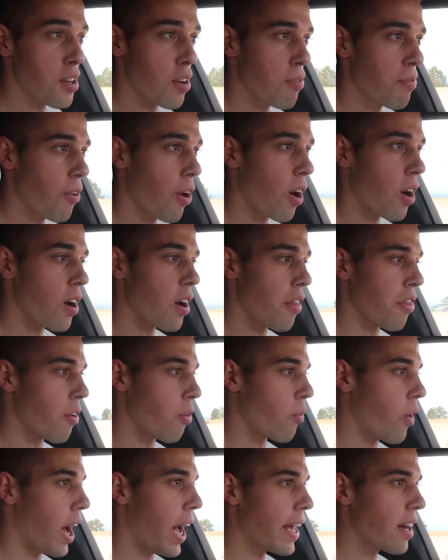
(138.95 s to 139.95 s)
So far,
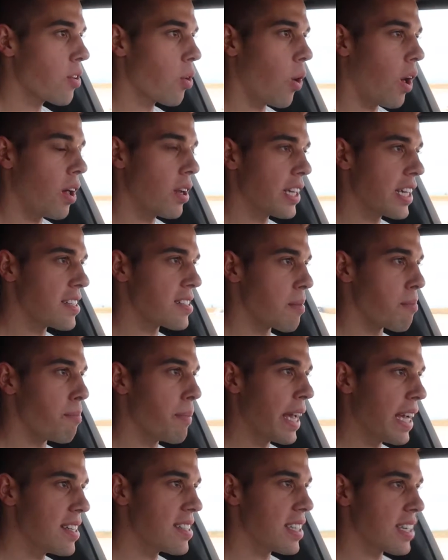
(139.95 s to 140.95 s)
the ride quality is
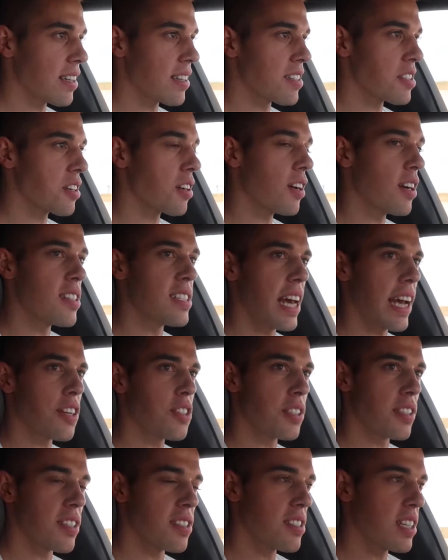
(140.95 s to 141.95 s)
amazing. This car is
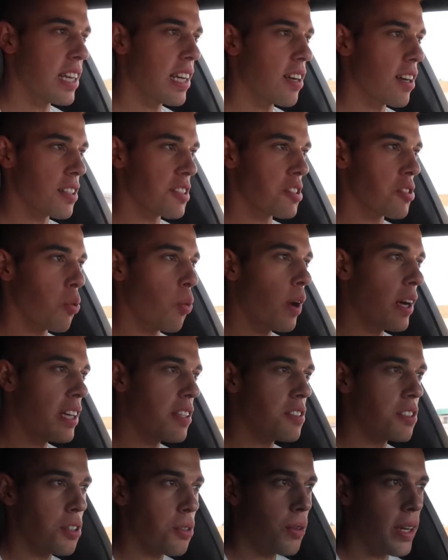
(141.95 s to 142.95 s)
actually sitting on
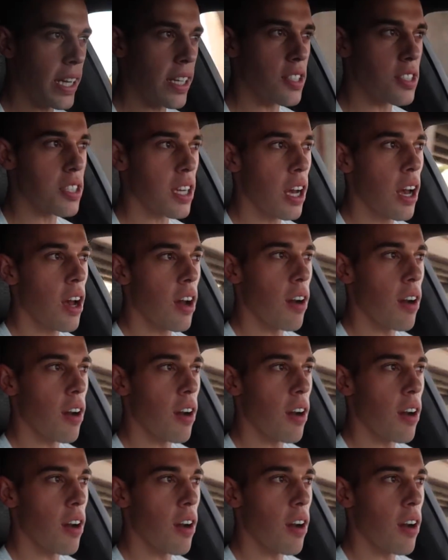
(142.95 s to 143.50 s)
22-inch